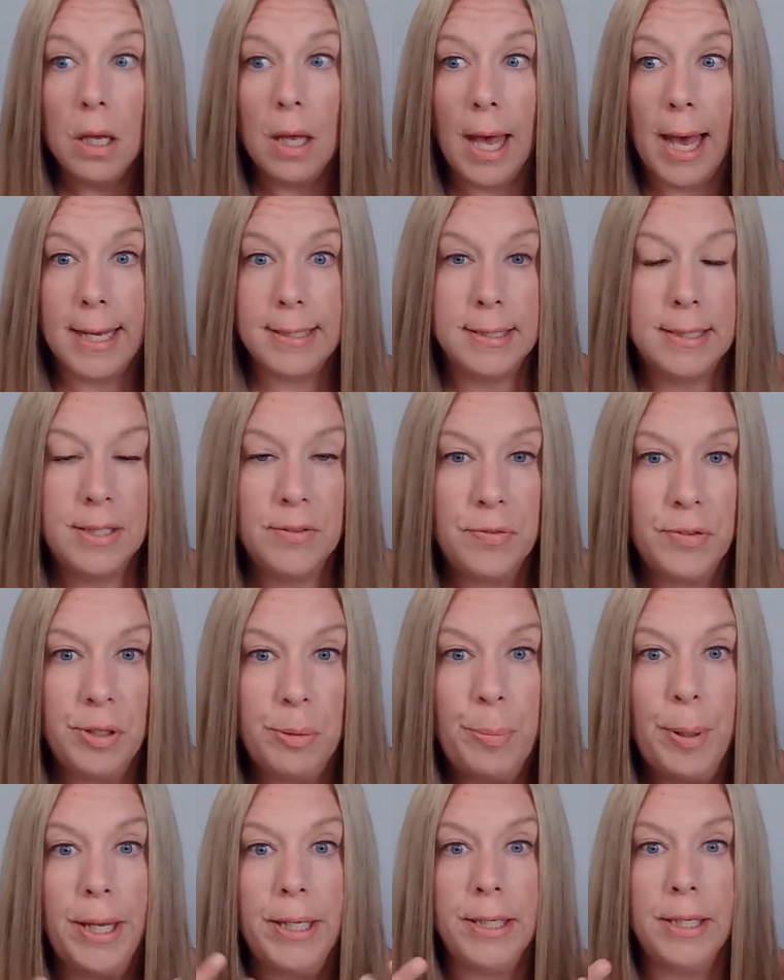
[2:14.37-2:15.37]
has a different
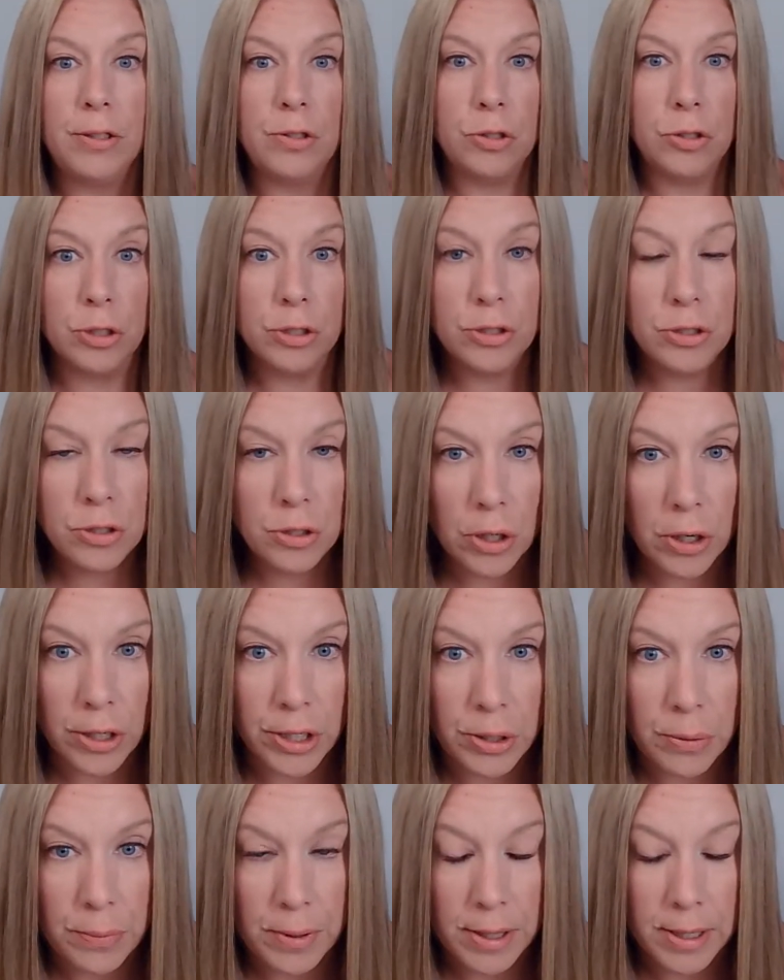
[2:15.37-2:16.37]
opinion, starts to
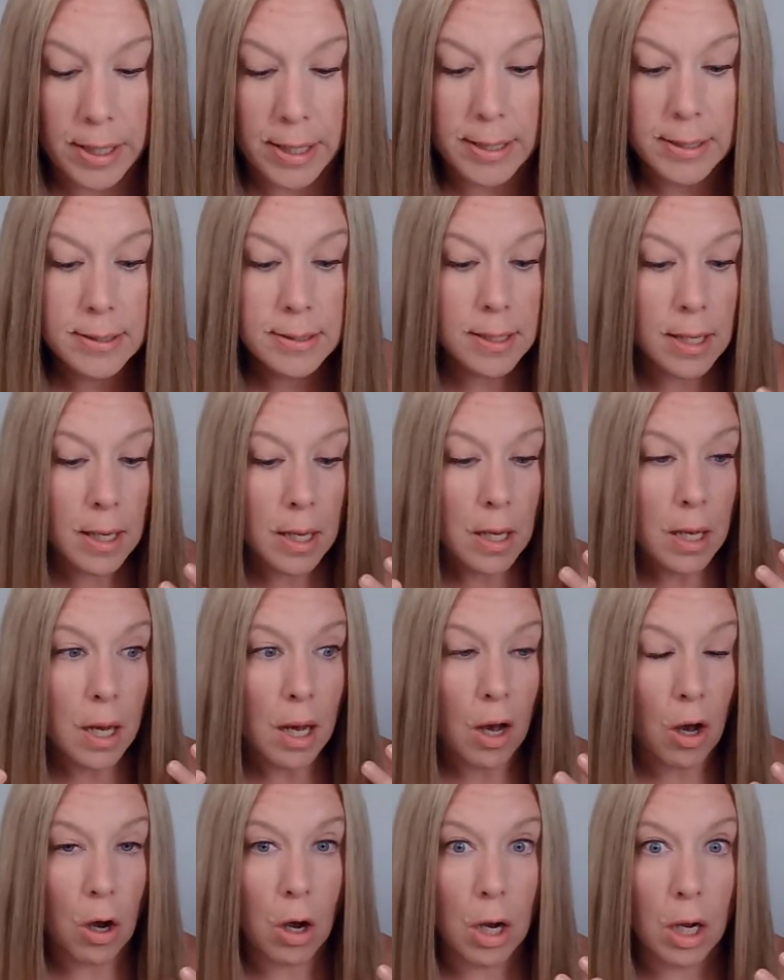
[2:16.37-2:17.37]
argue with us,
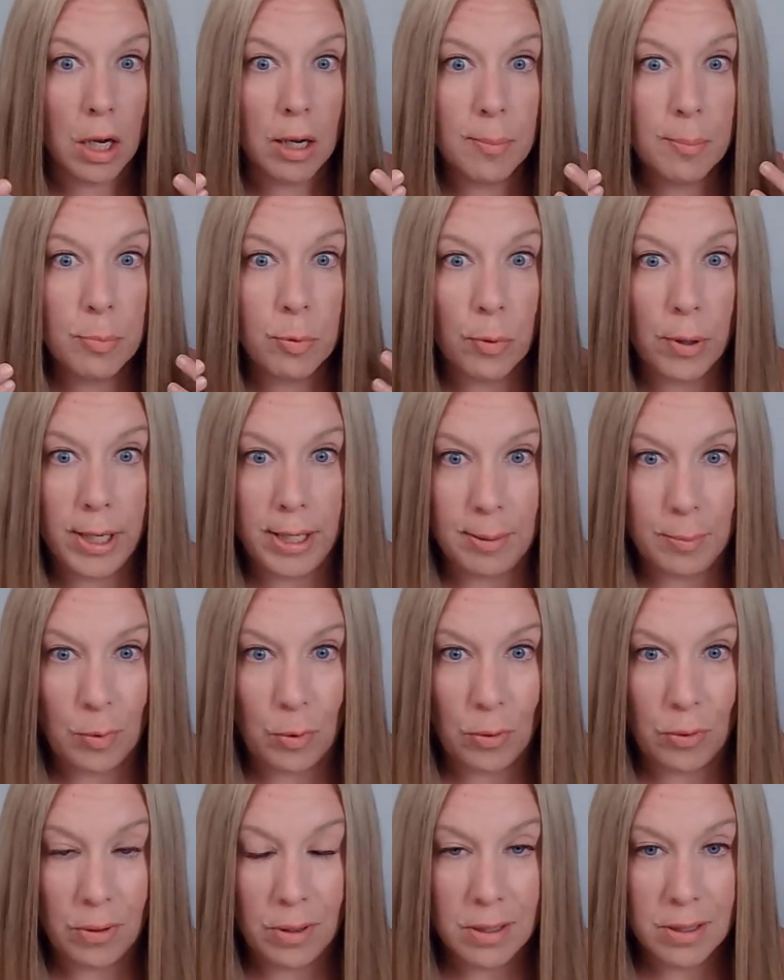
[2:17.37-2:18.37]
our
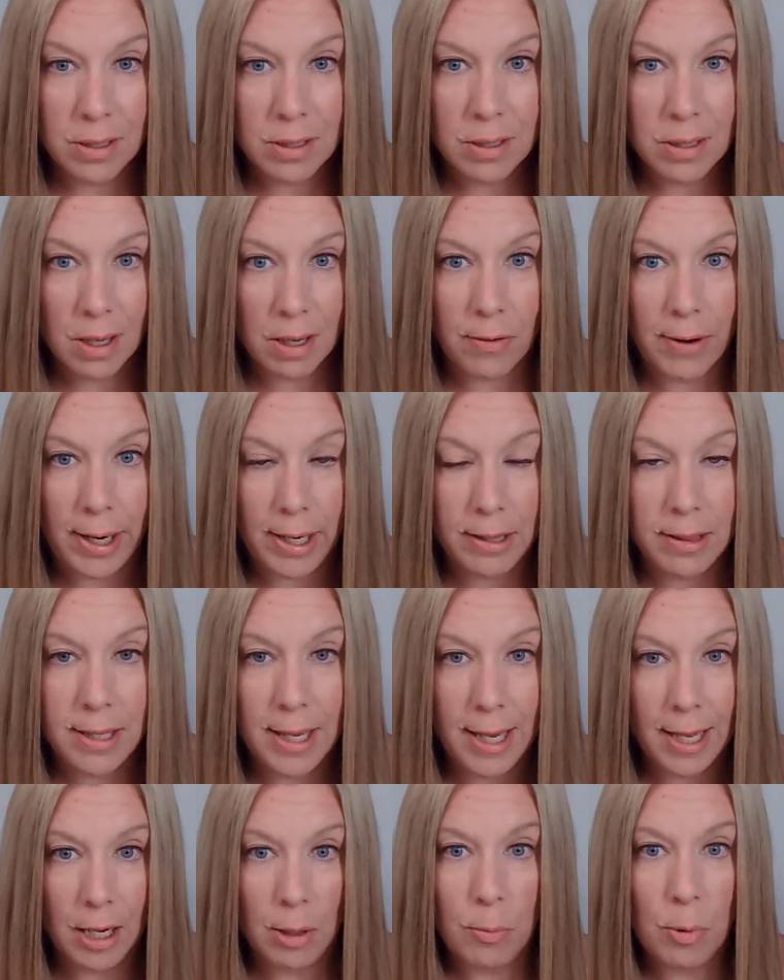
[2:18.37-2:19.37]
brainimal, right,
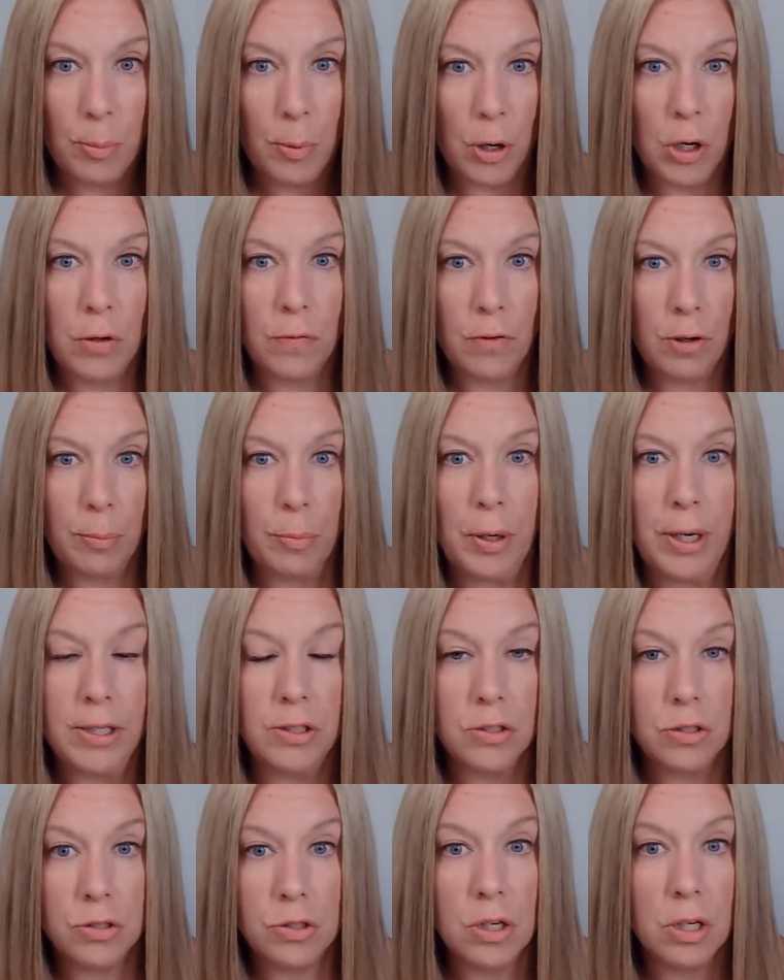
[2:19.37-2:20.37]
the animal part of our brain
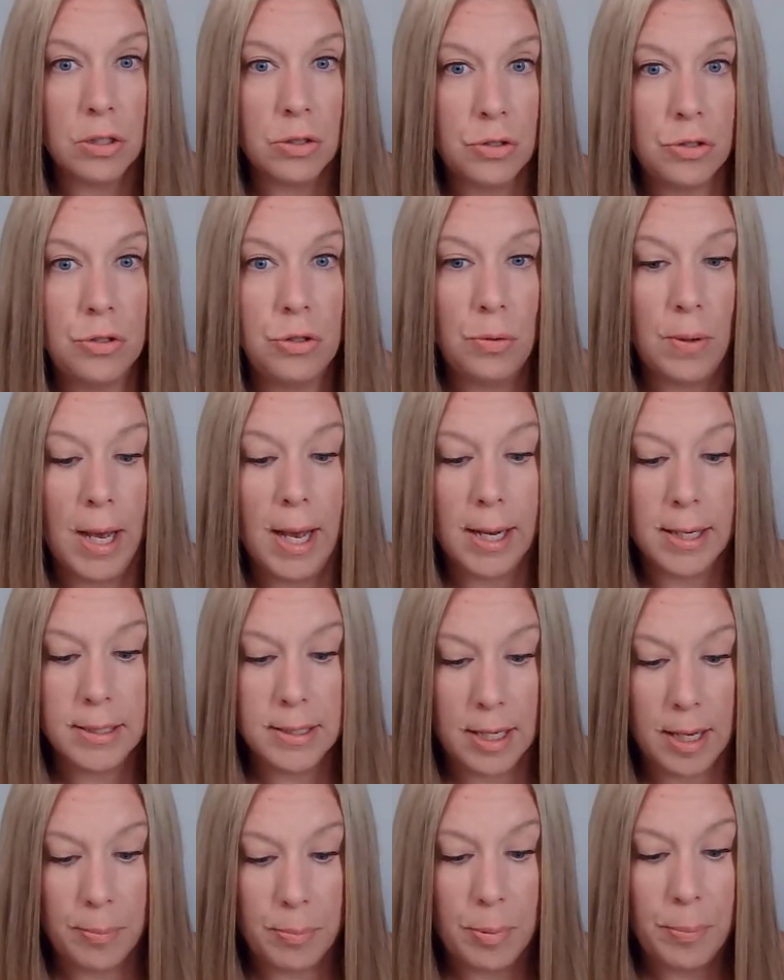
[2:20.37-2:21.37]
starts to act
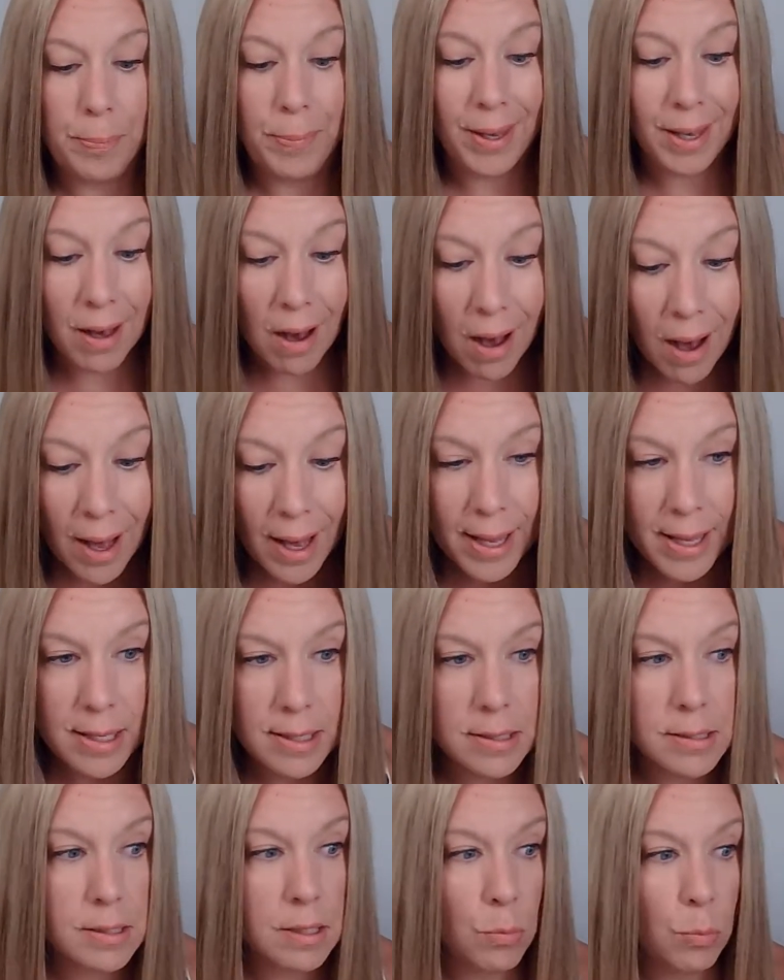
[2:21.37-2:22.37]
up,
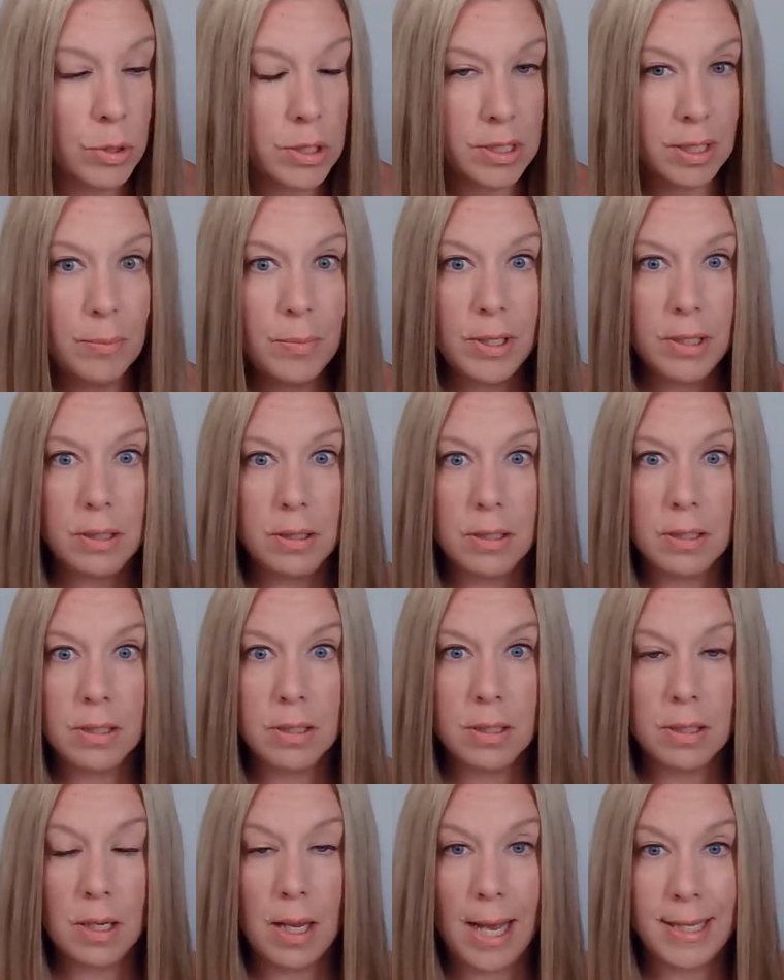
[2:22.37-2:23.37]
because when someone
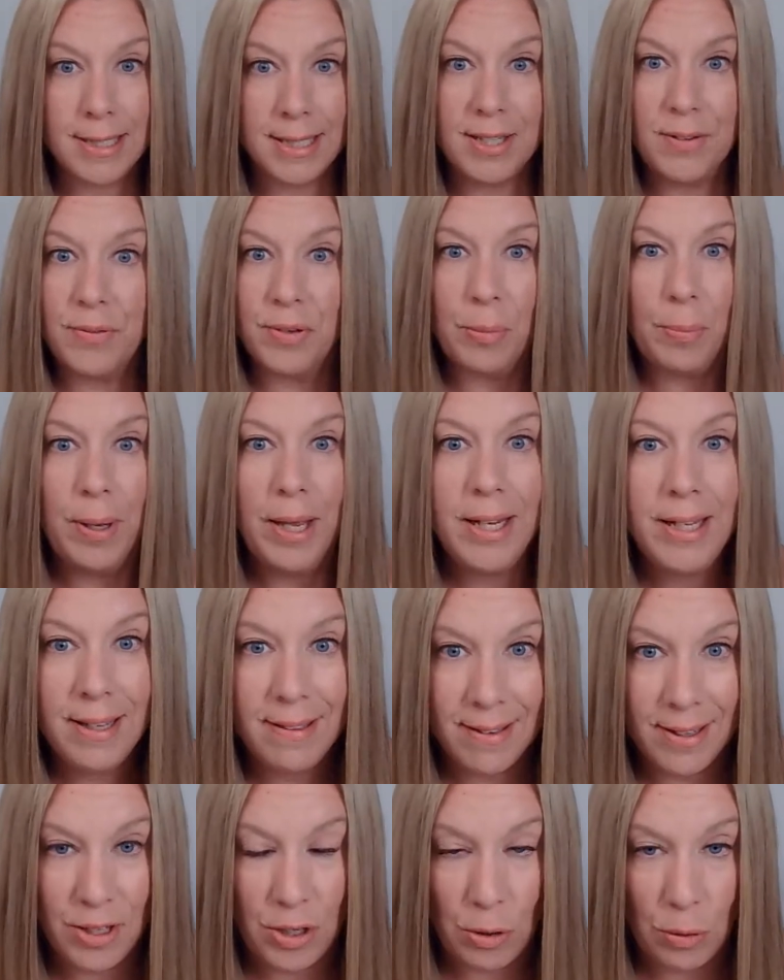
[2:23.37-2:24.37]
has a different
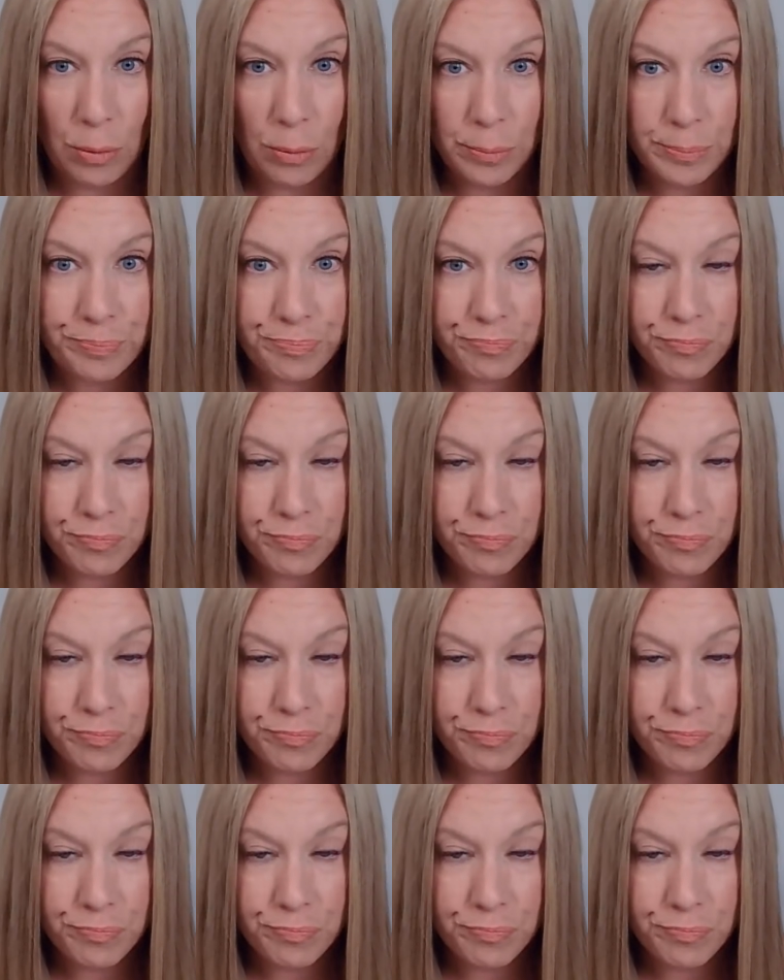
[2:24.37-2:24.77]
opinion than you,